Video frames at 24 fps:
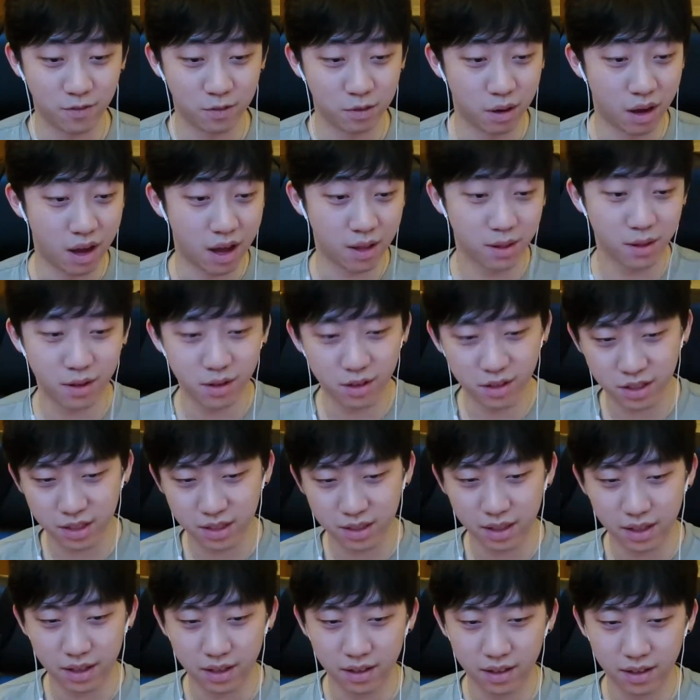to others.
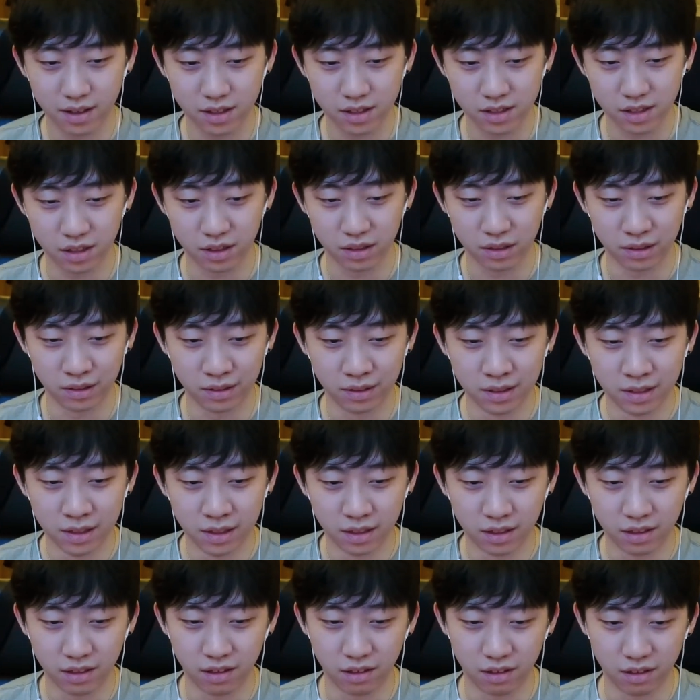So
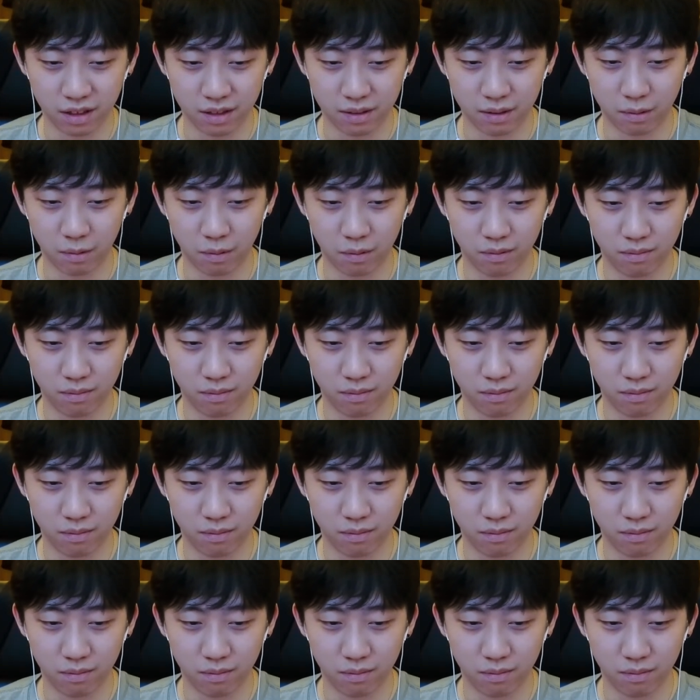the